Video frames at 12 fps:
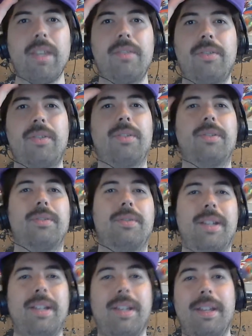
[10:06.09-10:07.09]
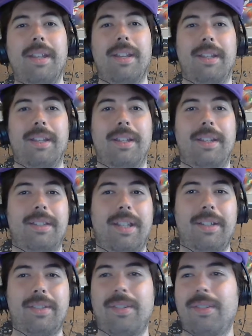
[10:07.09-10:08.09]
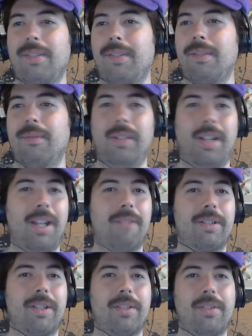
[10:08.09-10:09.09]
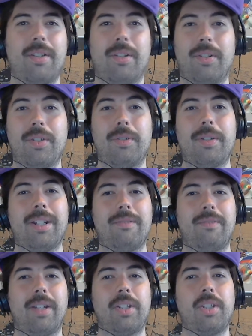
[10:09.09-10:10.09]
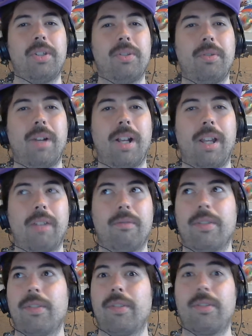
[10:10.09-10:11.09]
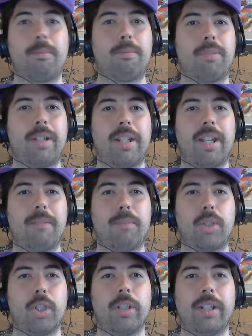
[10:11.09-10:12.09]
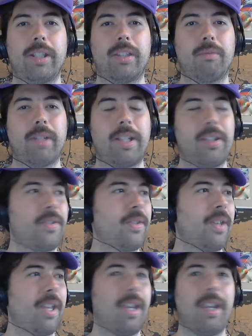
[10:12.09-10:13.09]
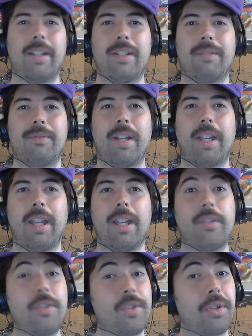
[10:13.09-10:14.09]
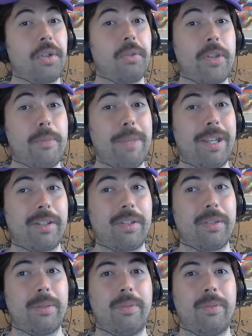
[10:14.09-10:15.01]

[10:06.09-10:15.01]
So that's what I would consider doing if I knew I was pretty damn good at the race and if I had zero respect